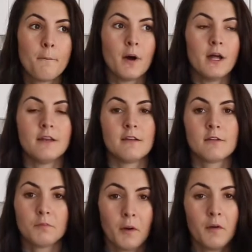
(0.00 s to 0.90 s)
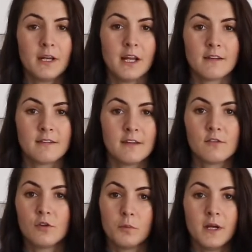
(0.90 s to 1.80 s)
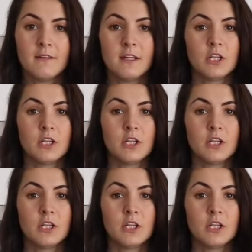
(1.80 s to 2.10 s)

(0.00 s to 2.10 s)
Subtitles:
but sprouting nuts is super easy.